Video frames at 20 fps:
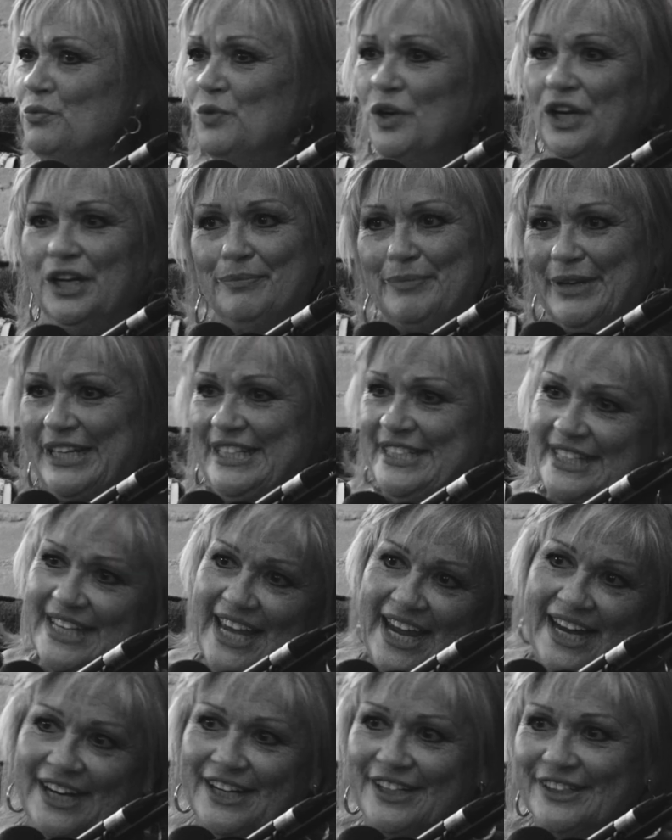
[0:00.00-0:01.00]
want to be
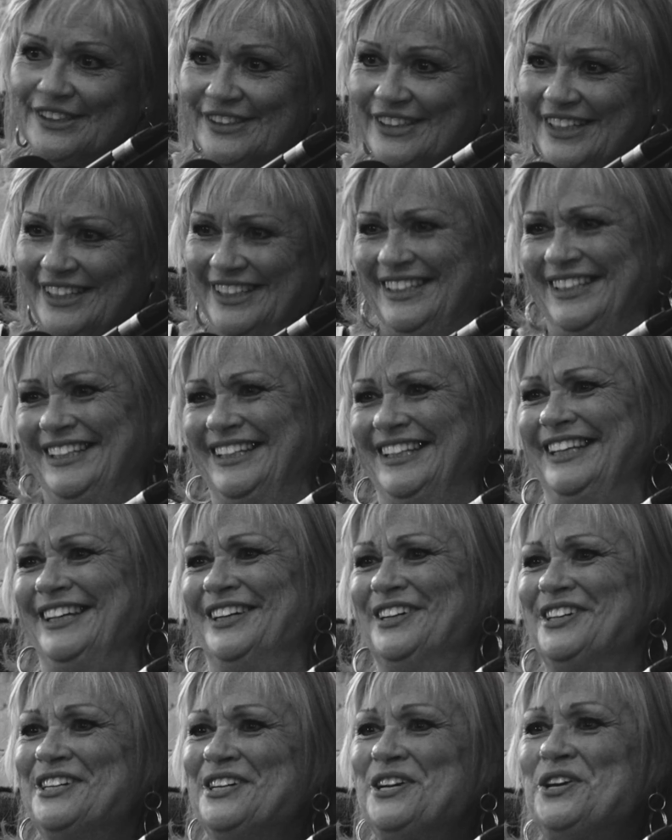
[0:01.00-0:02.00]
scared?
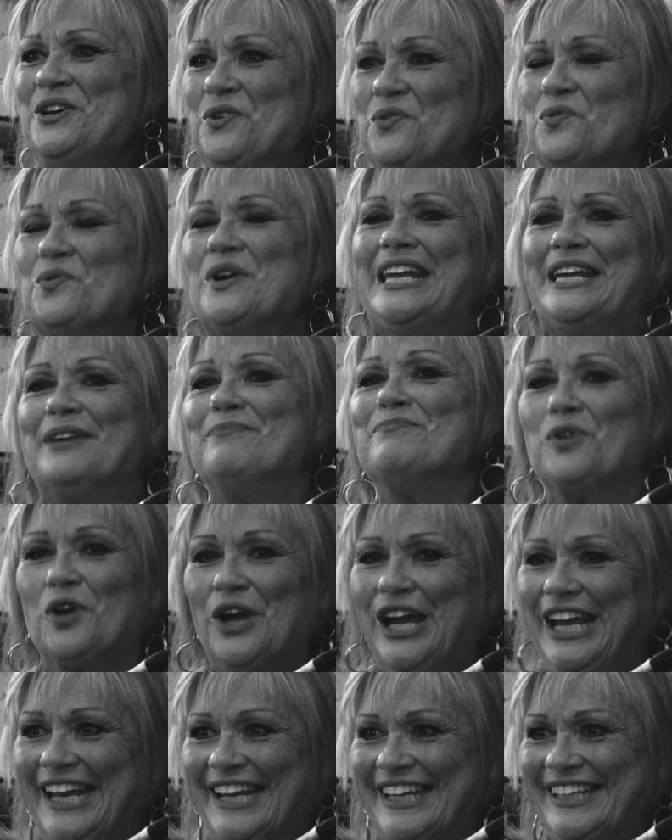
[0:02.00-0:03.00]
We can
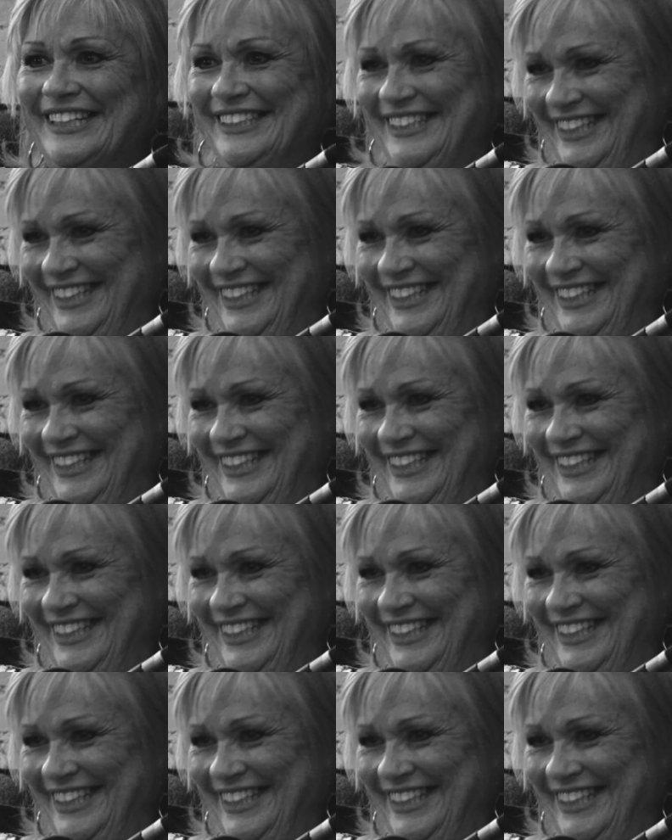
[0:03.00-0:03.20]
bring it.